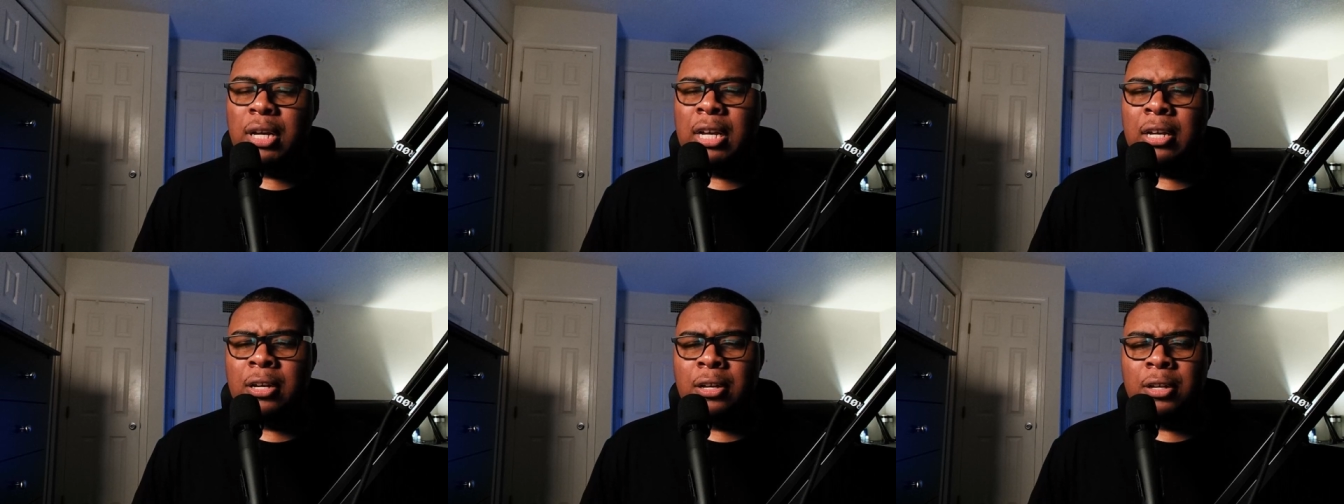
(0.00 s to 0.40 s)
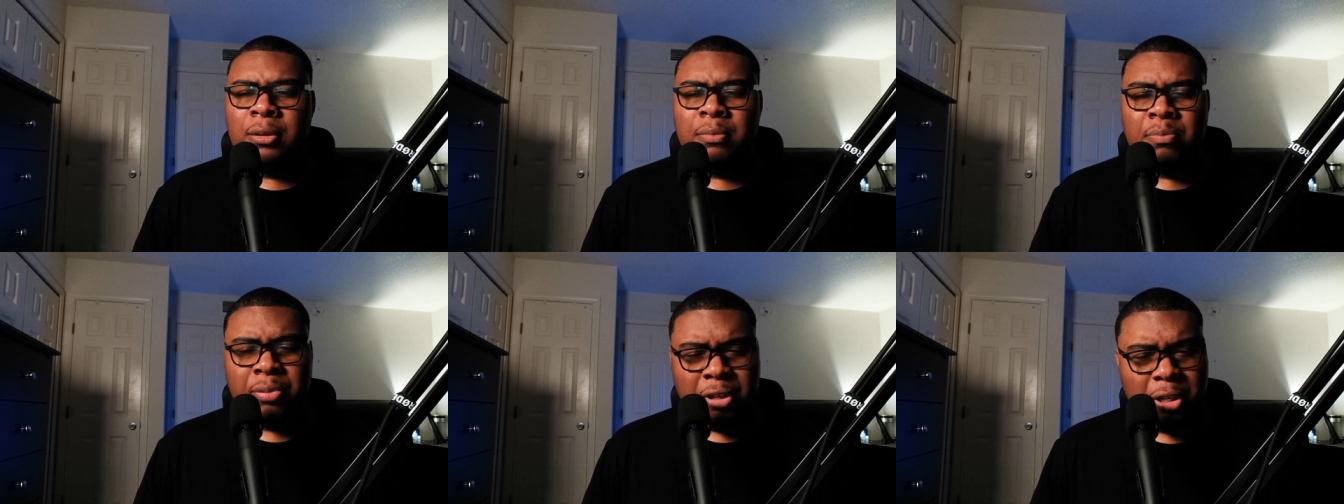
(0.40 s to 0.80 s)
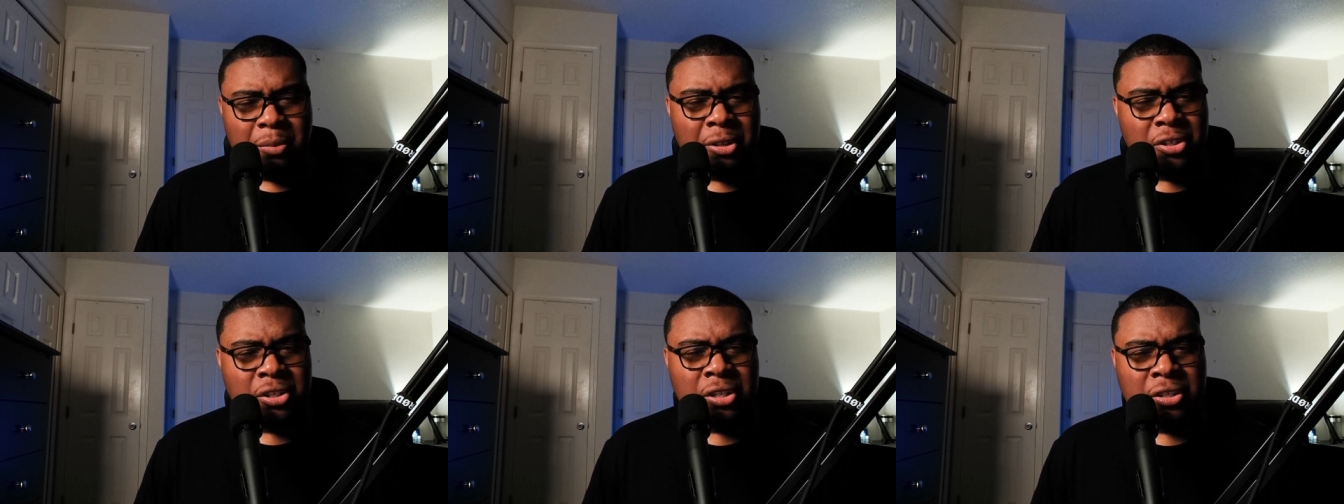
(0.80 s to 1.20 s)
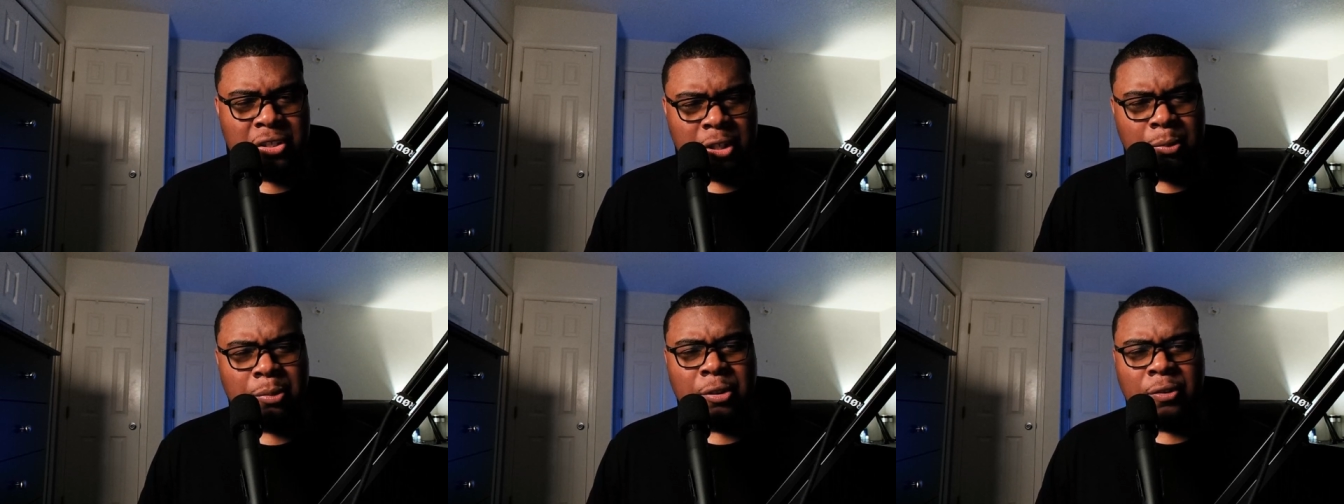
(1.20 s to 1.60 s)
um, pretty much in a
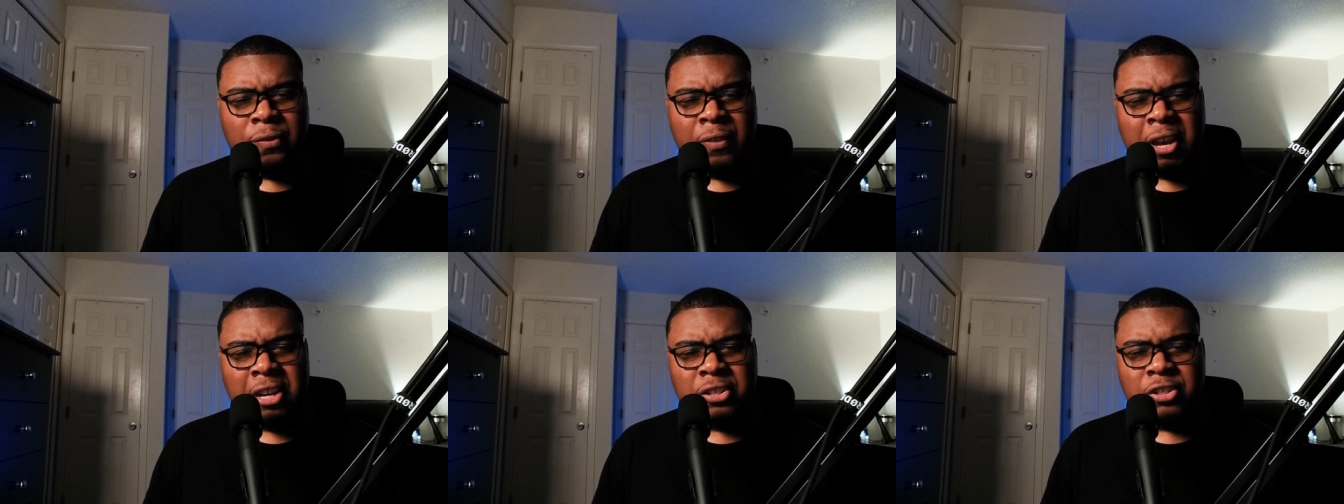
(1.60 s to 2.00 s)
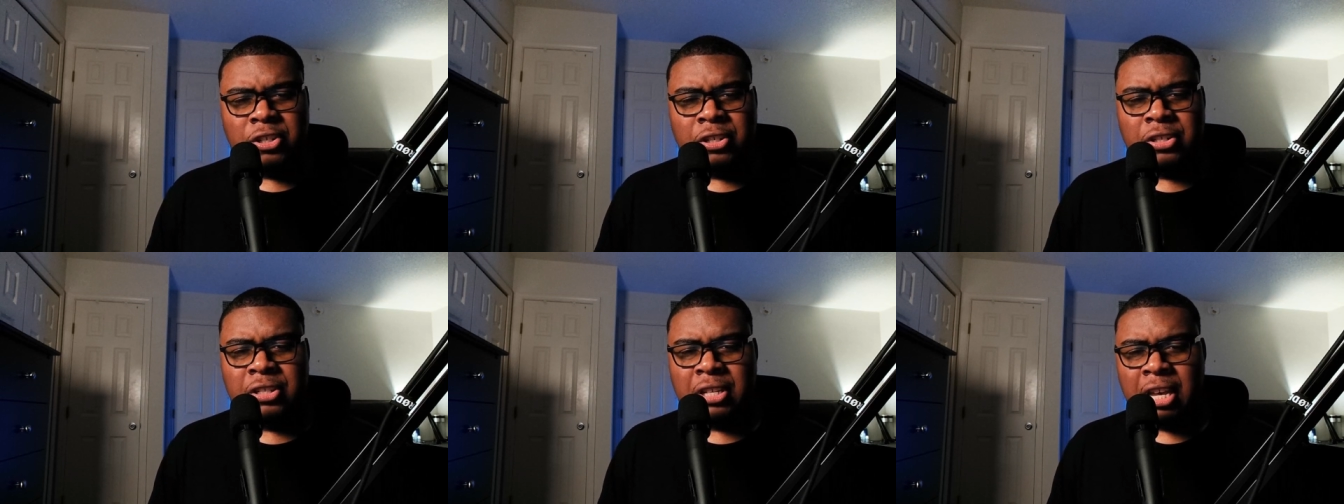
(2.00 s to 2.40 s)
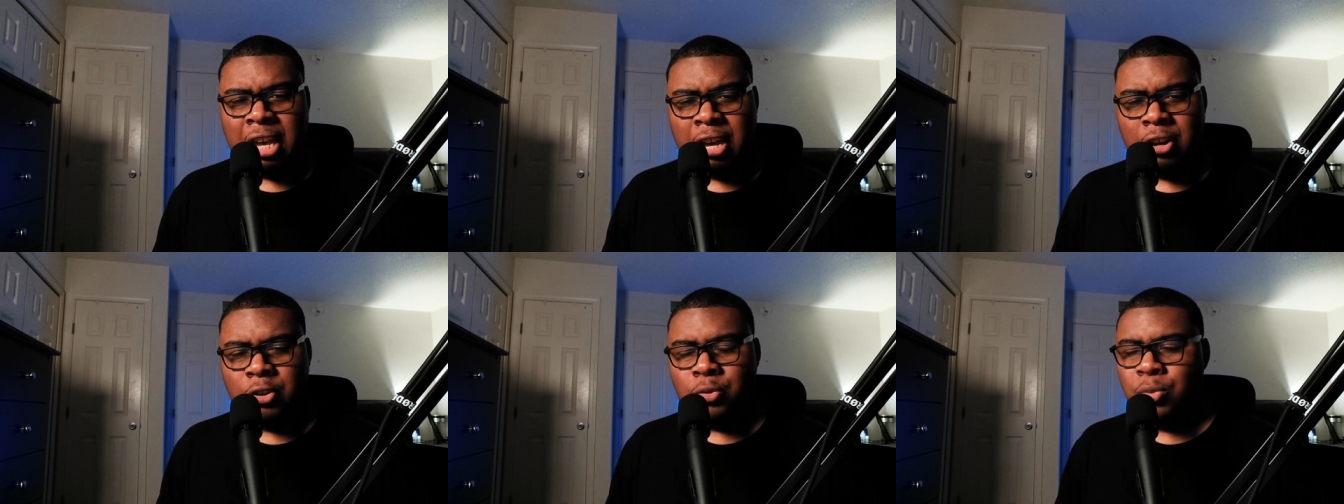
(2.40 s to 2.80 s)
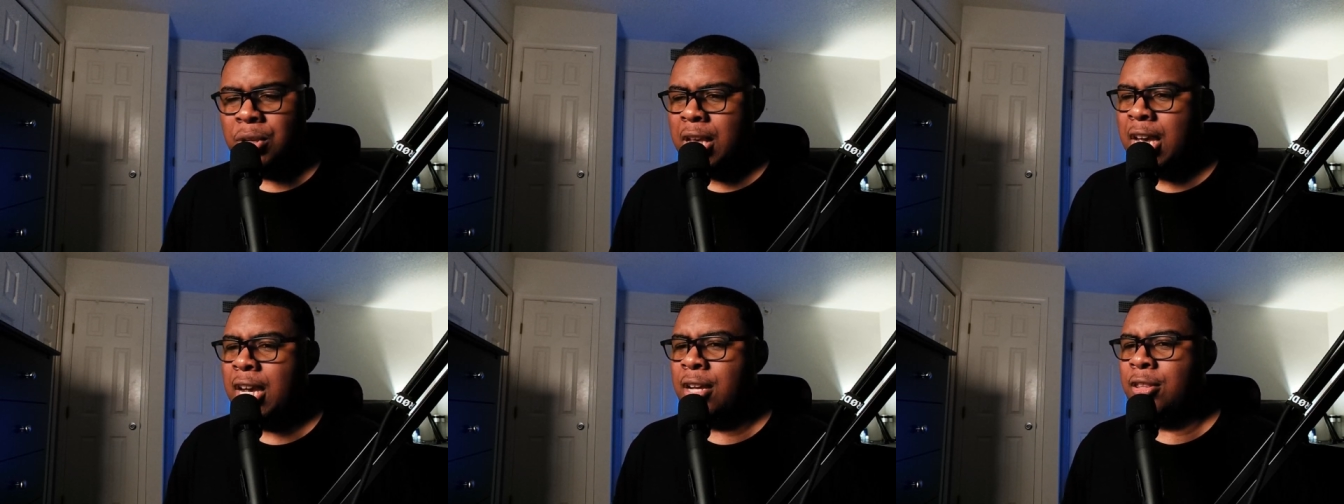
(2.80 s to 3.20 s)
similar fashion to how we
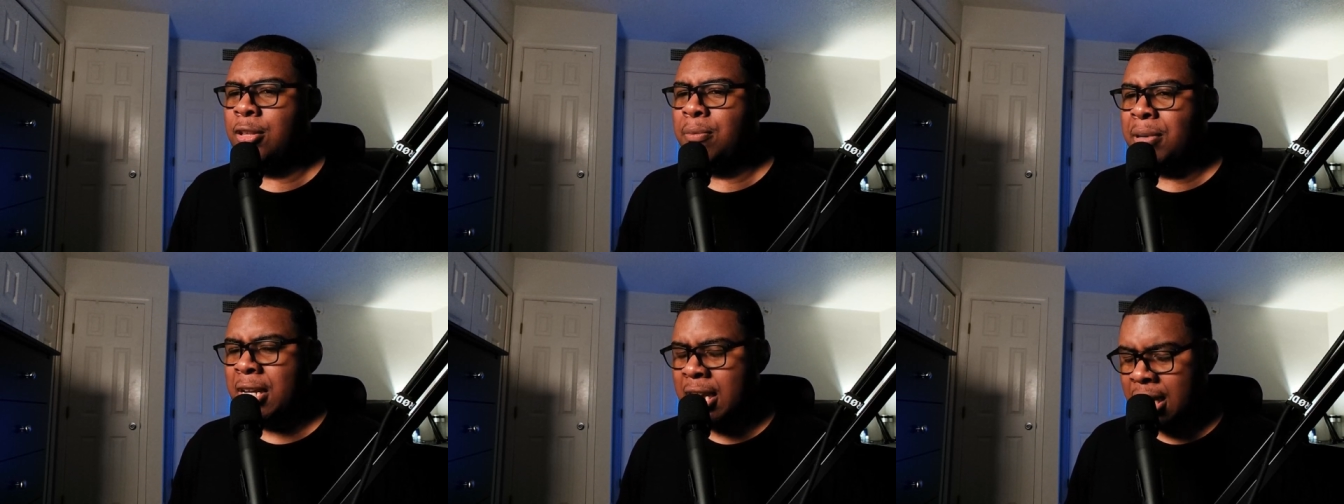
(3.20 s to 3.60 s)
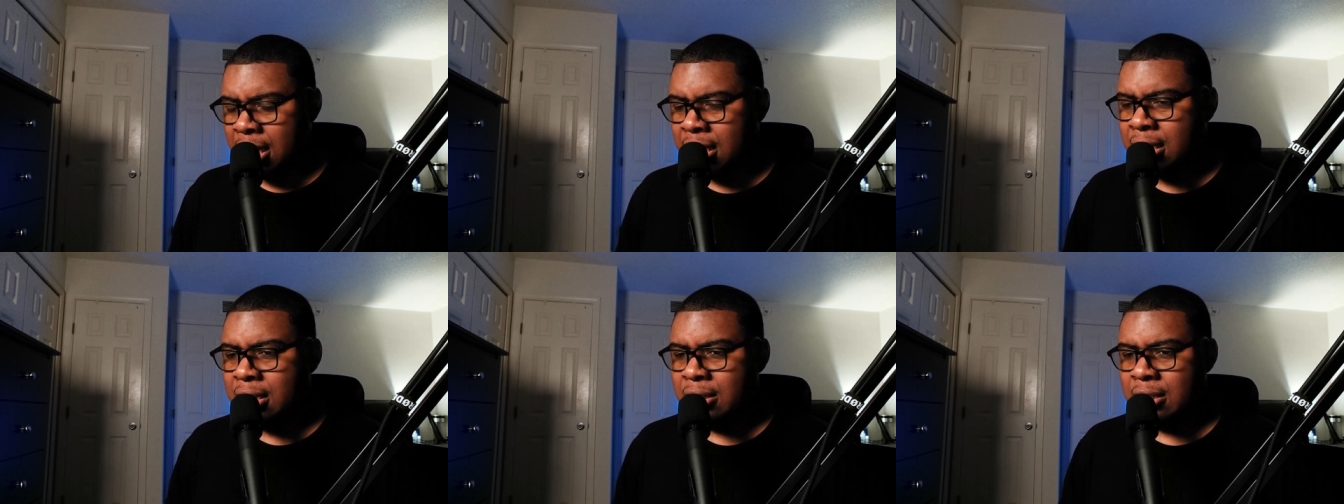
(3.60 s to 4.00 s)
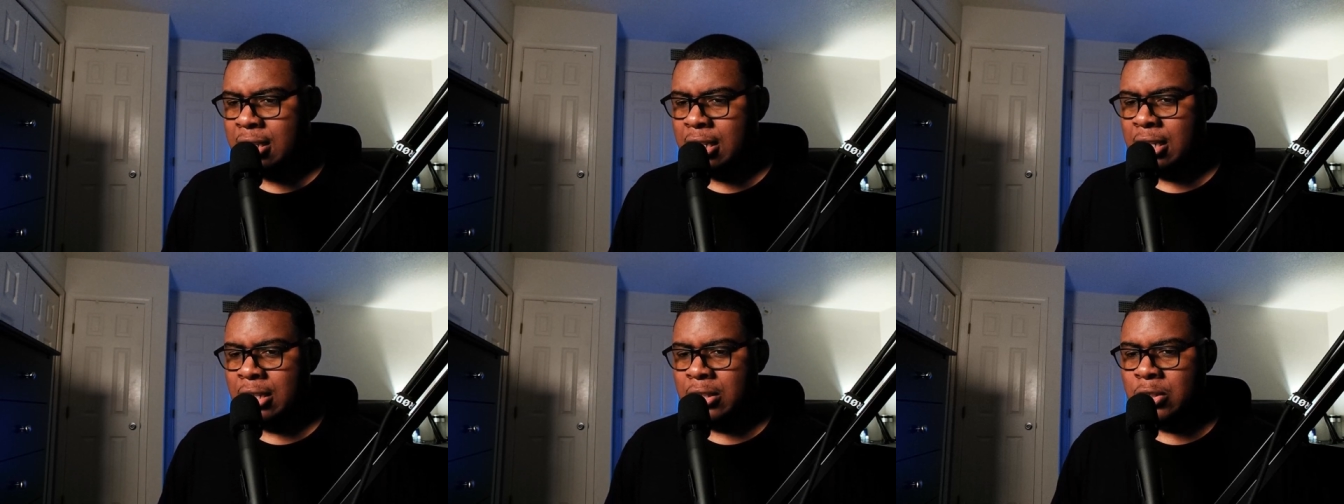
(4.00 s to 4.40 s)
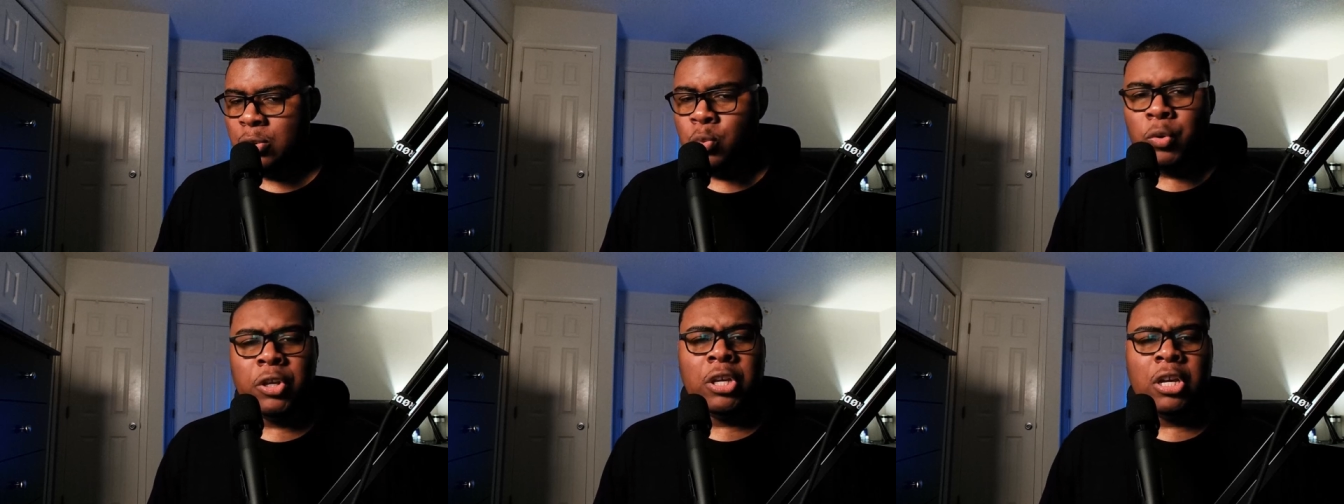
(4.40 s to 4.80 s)
had the behind the scenes,
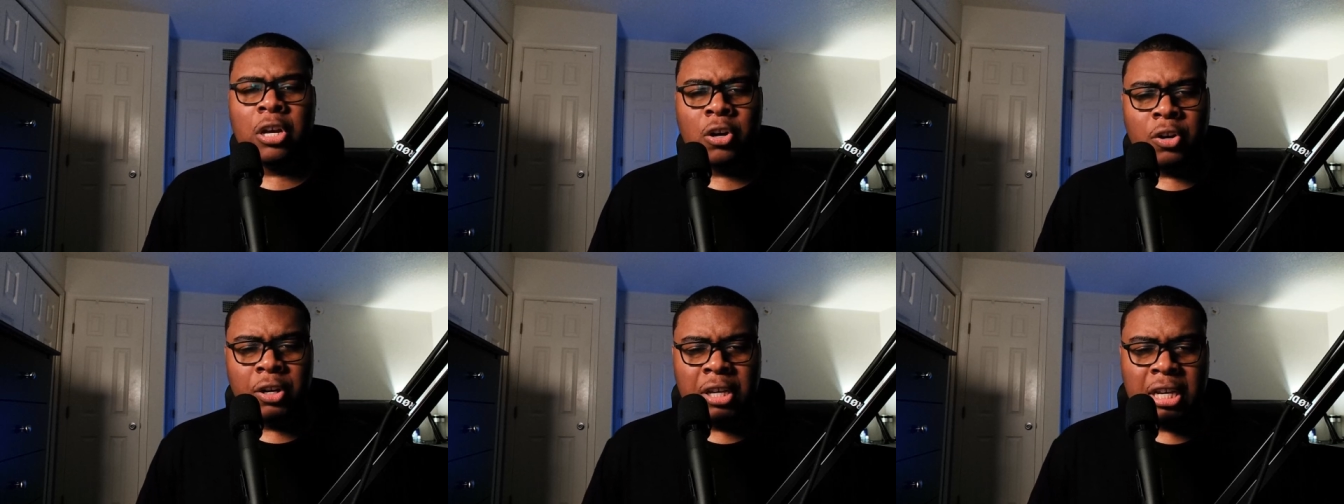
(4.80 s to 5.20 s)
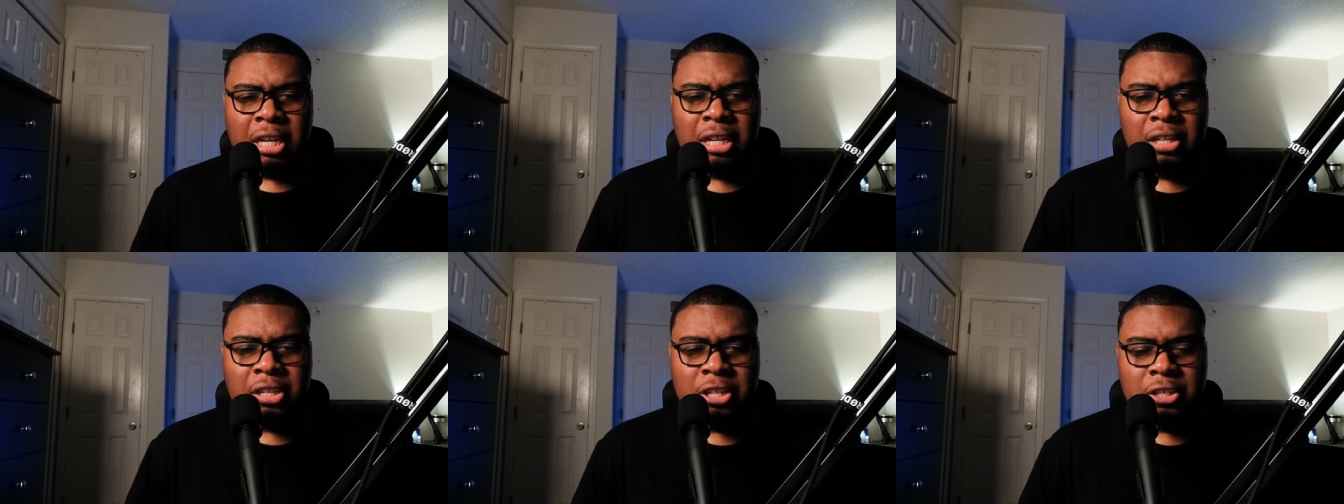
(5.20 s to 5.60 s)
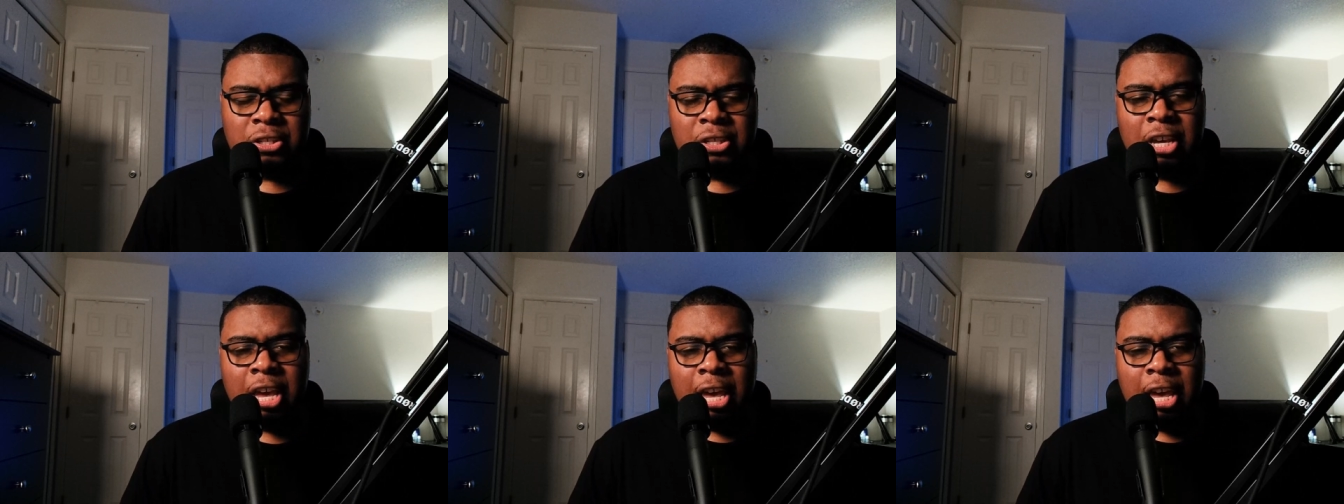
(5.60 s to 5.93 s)
we are getting this